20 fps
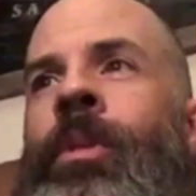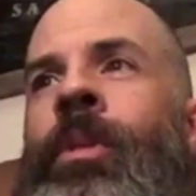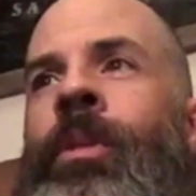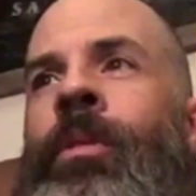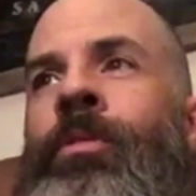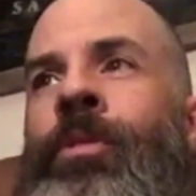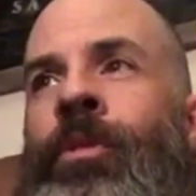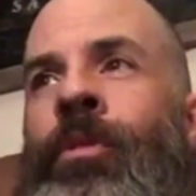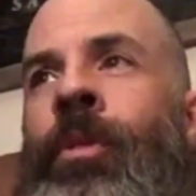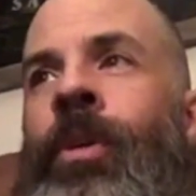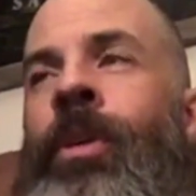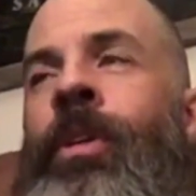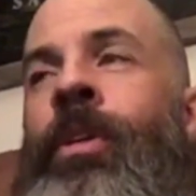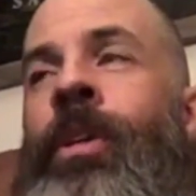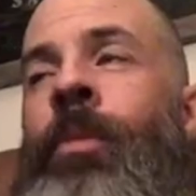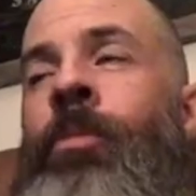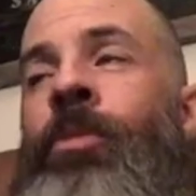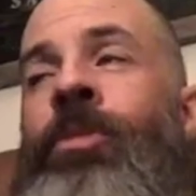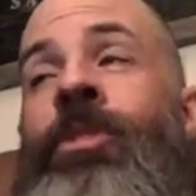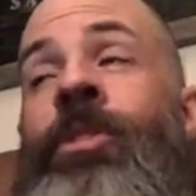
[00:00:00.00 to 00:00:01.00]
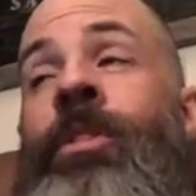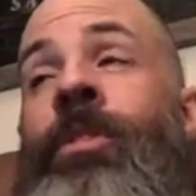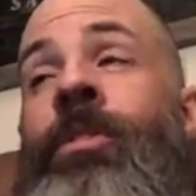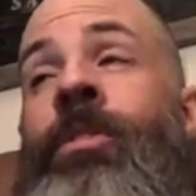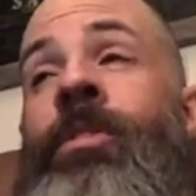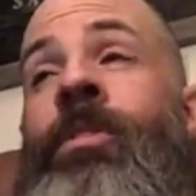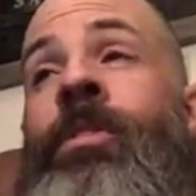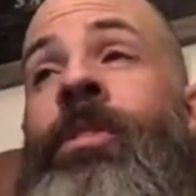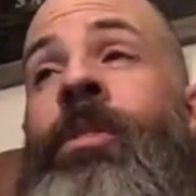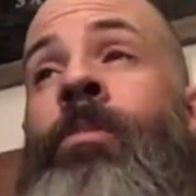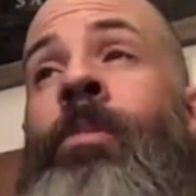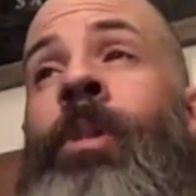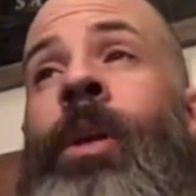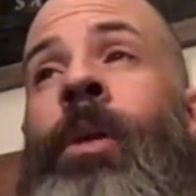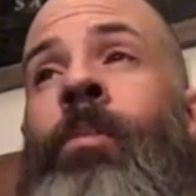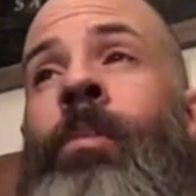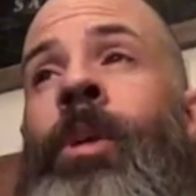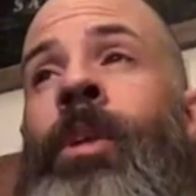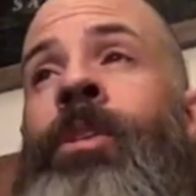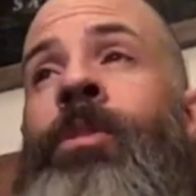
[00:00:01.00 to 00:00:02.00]
of screen time, which doesn't seem
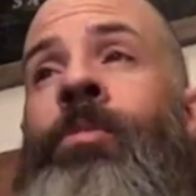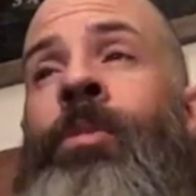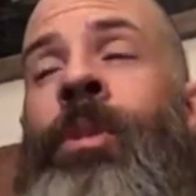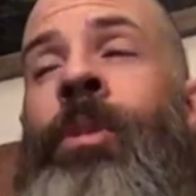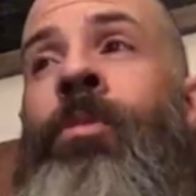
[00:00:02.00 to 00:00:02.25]
like much,